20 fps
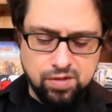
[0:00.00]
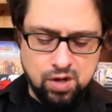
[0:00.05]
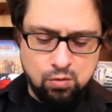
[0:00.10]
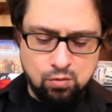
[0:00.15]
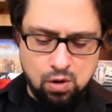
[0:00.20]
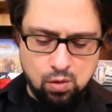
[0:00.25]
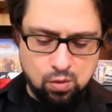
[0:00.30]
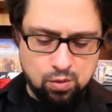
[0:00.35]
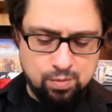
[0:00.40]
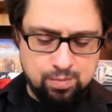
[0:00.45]

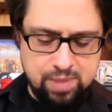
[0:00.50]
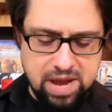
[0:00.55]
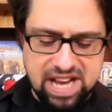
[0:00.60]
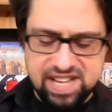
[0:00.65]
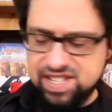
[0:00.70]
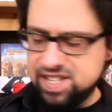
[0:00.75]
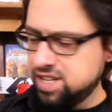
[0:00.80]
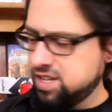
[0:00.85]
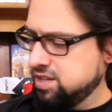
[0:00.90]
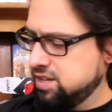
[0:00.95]

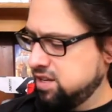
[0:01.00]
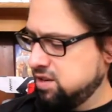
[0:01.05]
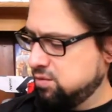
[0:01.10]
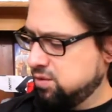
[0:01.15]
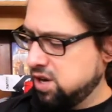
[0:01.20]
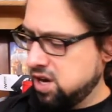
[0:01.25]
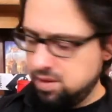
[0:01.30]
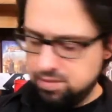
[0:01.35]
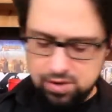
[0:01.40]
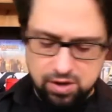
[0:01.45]

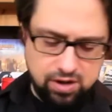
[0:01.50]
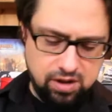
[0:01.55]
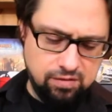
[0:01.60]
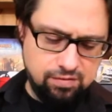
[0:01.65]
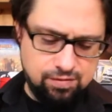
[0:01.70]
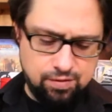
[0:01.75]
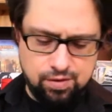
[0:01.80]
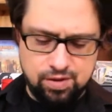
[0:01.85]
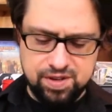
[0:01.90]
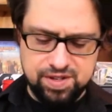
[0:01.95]
What I'm looking
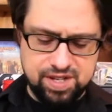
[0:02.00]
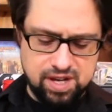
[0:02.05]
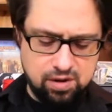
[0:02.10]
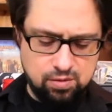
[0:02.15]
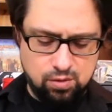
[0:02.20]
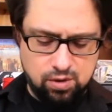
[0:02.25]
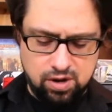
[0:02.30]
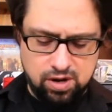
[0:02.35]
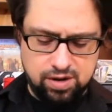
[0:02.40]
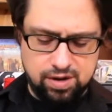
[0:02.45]
for is I
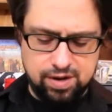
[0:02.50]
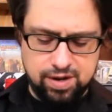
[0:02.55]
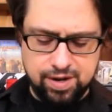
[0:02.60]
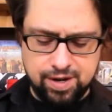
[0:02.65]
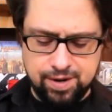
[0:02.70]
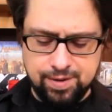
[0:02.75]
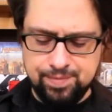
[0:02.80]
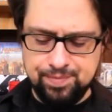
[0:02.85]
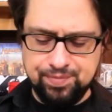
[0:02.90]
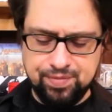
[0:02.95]

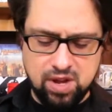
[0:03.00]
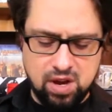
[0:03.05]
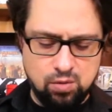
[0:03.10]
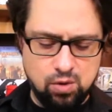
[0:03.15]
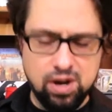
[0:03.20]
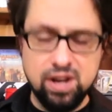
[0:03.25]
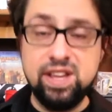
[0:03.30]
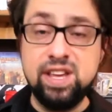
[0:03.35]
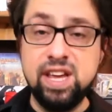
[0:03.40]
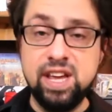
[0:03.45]

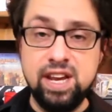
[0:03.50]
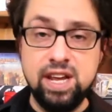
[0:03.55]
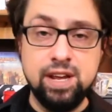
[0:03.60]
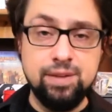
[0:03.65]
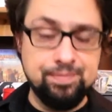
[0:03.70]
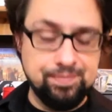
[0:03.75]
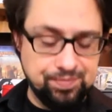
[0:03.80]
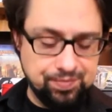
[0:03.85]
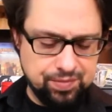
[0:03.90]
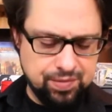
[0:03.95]
want
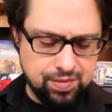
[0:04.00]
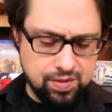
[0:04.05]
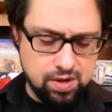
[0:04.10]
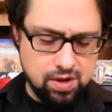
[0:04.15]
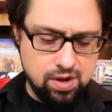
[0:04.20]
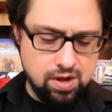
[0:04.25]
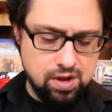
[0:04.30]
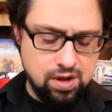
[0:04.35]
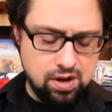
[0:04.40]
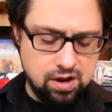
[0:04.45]
Gideon
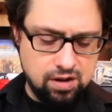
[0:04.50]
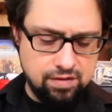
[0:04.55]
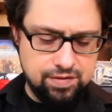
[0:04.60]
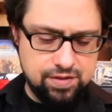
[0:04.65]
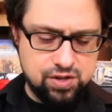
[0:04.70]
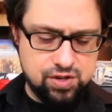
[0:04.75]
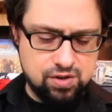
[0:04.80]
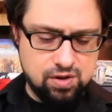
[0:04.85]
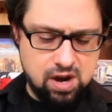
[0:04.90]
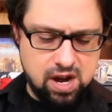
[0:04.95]
of
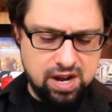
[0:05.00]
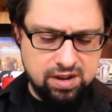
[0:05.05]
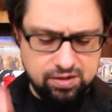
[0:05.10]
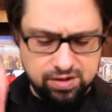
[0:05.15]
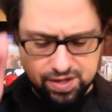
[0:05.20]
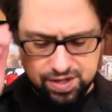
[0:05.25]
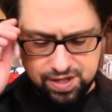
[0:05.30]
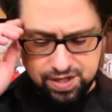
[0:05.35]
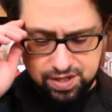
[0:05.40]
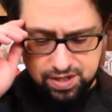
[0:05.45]
the
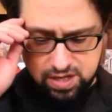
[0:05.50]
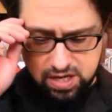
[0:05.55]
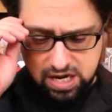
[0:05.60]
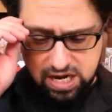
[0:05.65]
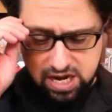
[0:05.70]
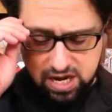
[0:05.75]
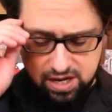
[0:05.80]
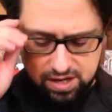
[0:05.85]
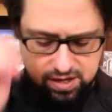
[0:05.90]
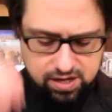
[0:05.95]
Trials,
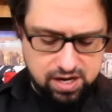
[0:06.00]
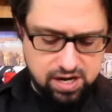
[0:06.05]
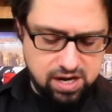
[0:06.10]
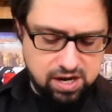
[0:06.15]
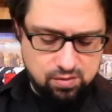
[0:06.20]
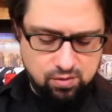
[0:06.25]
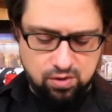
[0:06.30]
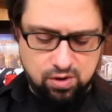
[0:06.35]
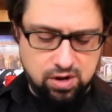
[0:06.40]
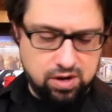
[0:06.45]
and
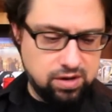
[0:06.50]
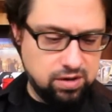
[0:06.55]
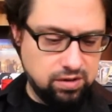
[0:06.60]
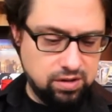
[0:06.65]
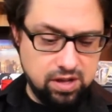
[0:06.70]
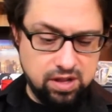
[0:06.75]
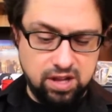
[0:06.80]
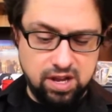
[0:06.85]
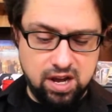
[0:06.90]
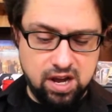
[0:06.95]
I want
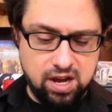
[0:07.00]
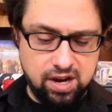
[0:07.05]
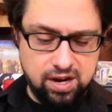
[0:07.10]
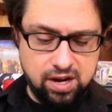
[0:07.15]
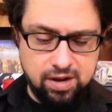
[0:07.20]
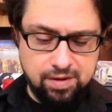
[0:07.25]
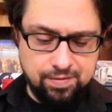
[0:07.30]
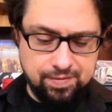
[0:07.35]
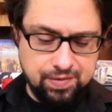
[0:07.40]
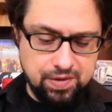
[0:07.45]

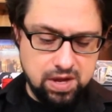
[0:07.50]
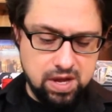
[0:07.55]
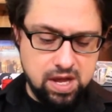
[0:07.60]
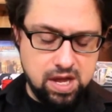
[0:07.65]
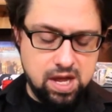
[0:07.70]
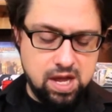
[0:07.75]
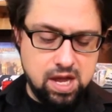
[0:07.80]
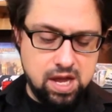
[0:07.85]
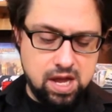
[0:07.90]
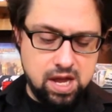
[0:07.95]
Liliana
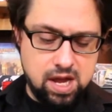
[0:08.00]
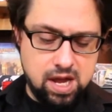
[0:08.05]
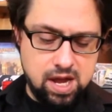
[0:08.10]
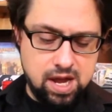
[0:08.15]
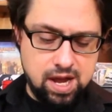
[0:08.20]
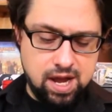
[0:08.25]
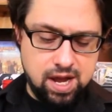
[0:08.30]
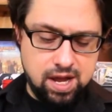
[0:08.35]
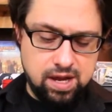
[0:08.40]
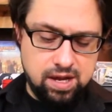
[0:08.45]

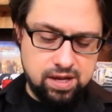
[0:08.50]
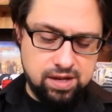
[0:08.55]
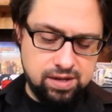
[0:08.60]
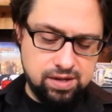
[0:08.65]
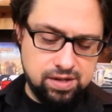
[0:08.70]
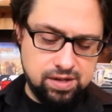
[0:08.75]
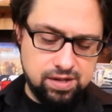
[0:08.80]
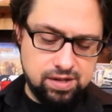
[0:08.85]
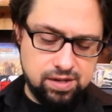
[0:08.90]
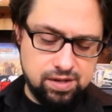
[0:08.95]

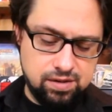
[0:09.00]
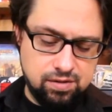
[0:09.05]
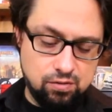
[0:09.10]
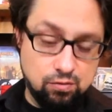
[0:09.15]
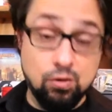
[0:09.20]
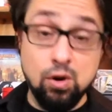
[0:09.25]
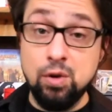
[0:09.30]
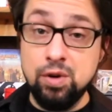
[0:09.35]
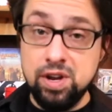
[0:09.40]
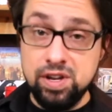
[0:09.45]
and
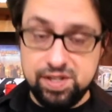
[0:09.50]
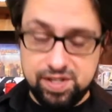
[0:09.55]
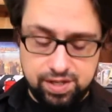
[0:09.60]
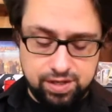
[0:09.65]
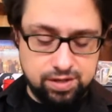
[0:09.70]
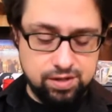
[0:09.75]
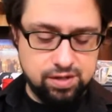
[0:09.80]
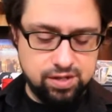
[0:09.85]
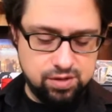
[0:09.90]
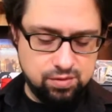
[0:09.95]

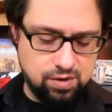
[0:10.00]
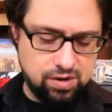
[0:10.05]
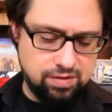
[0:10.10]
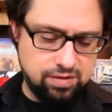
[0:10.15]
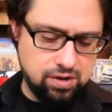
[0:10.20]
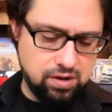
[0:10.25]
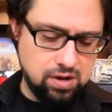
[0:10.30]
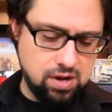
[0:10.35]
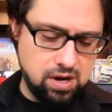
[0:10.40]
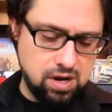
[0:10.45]
Ronus. He's
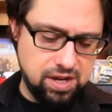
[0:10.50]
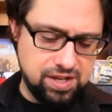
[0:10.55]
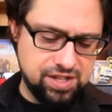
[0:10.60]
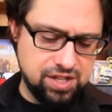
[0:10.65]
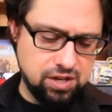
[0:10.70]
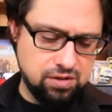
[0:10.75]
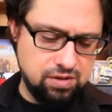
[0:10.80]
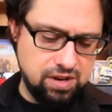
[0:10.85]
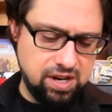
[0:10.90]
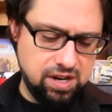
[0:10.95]
he's
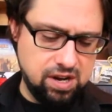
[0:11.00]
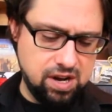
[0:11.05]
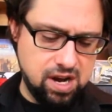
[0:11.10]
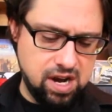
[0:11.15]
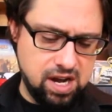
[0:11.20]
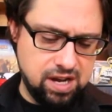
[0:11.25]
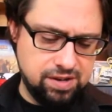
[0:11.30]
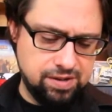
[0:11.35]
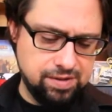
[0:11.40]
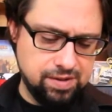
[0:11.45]
the green
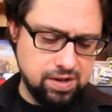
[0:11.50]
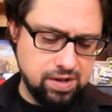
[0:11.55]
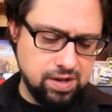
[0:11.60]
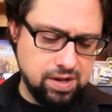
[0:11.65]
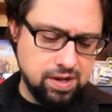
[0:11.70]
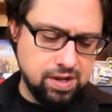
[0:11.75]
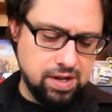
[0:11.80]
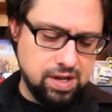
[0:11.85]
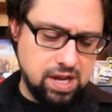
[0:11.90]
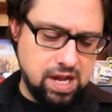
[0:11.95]
god,
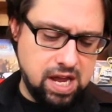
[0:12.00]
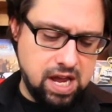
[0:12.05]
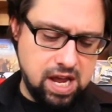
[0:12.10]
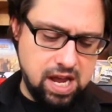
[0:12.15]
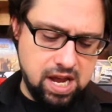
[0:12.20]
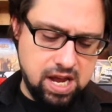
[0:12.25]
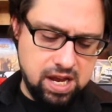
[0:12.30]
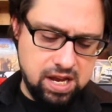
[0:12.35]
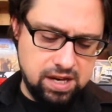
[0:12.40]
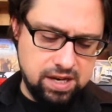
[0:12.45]

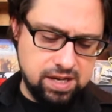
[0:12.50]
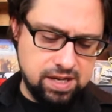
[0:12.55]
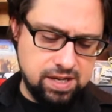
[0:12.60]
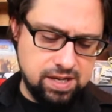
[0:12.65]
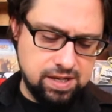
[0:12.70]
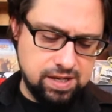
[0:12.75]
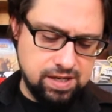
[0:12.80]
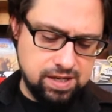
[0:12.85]
and